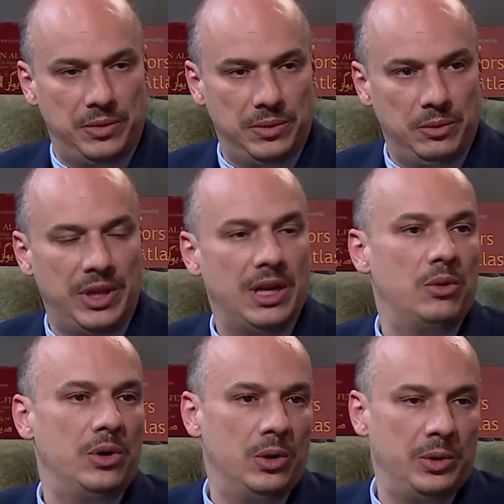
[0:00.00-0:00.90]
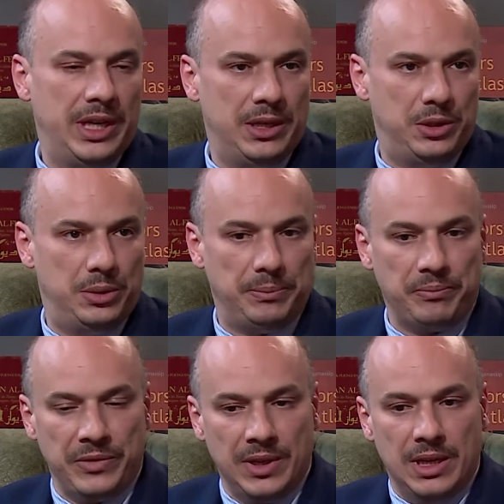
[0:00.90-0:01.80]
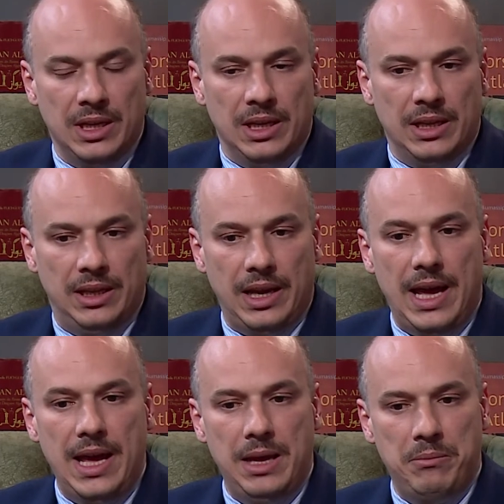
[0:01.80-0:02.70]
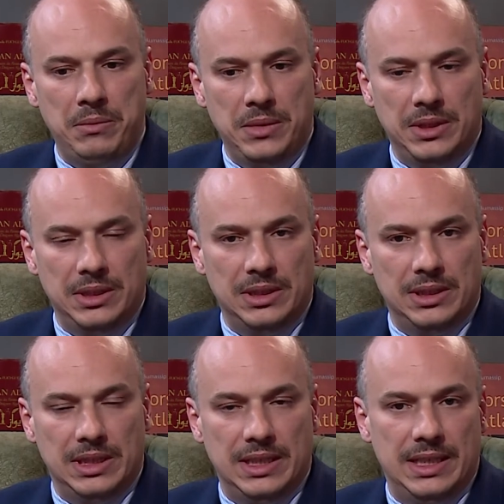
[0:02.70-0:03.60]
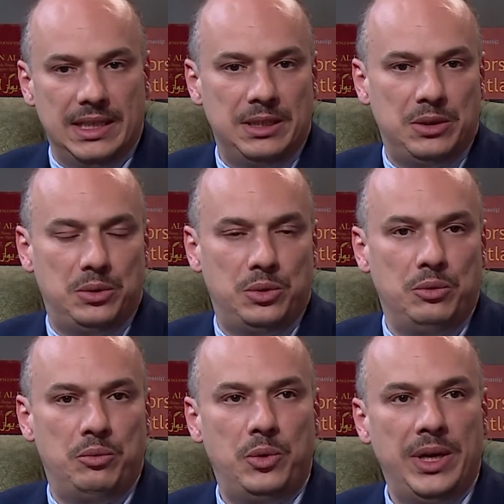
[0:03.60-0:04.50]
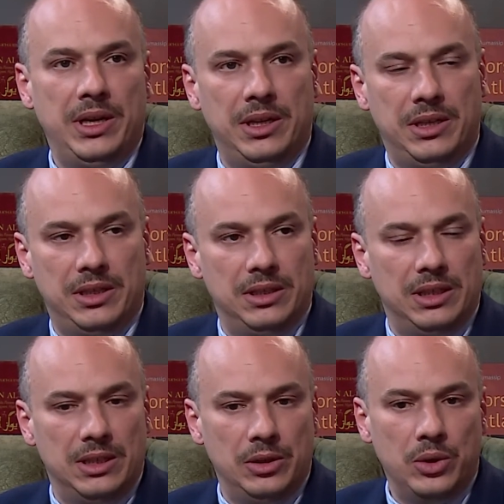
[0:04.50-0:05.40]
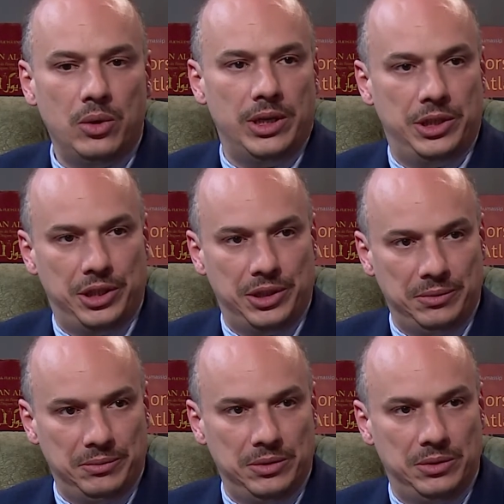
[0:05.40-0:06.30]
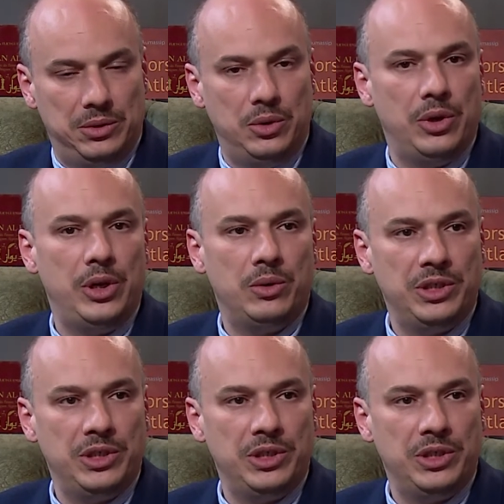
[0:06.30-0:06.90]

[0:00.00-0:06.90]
with our own country. The aim is to bring knowledge to the young